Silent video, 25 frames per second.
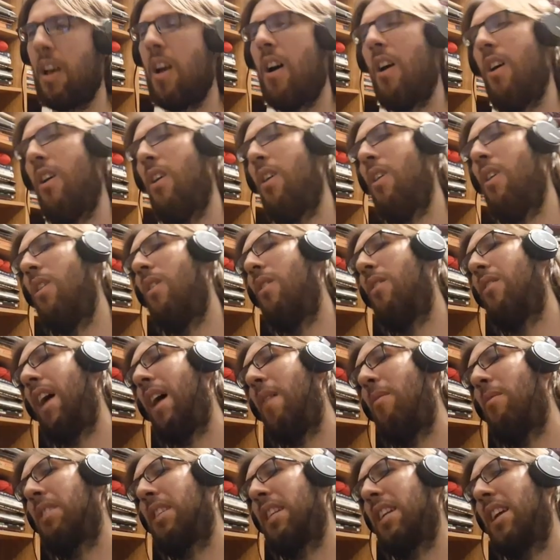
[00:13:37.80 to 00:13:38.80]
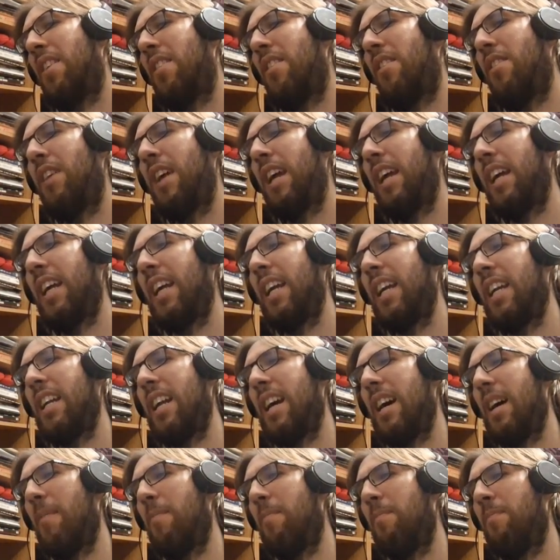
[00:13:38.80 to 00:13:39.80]
Oh, that was another thing in
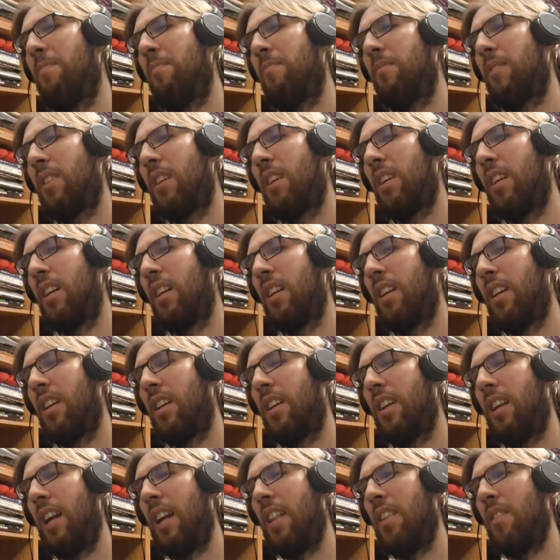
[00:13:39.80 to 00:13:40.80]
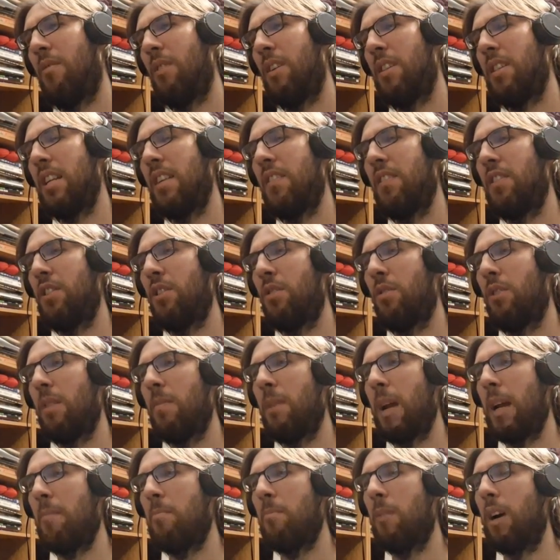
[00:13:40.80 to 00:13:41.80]
the Resident Evil 2
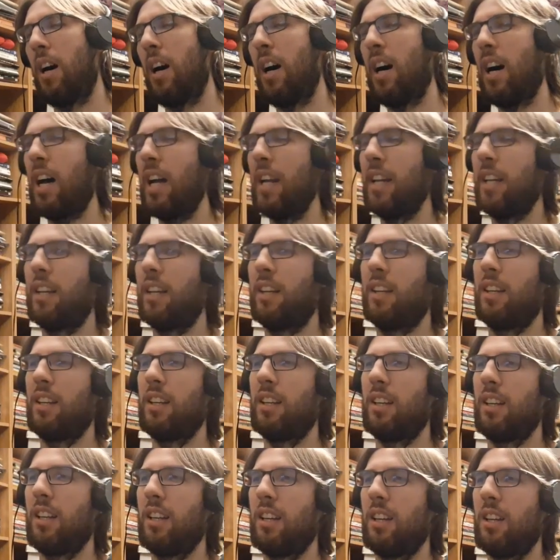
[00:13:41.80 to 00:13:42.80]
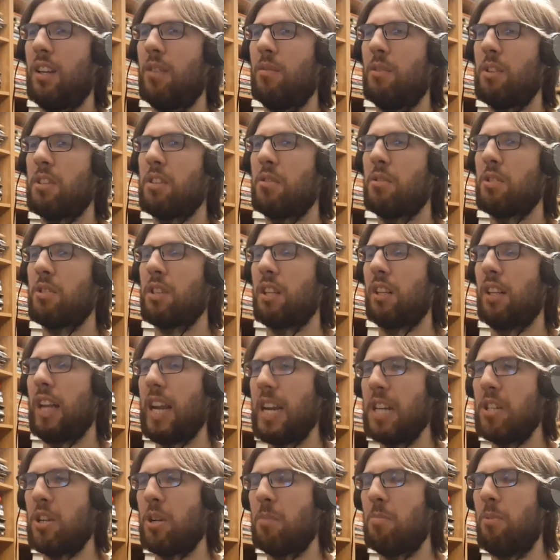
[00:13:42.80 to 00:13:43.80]
remake mod, was there was a
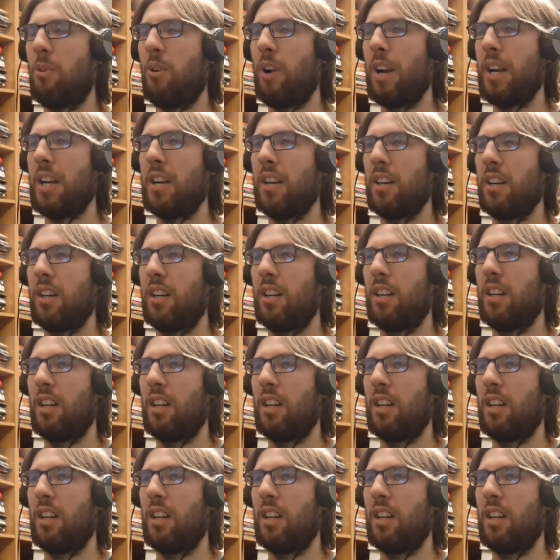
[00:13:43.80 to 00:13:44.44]
laser pointer,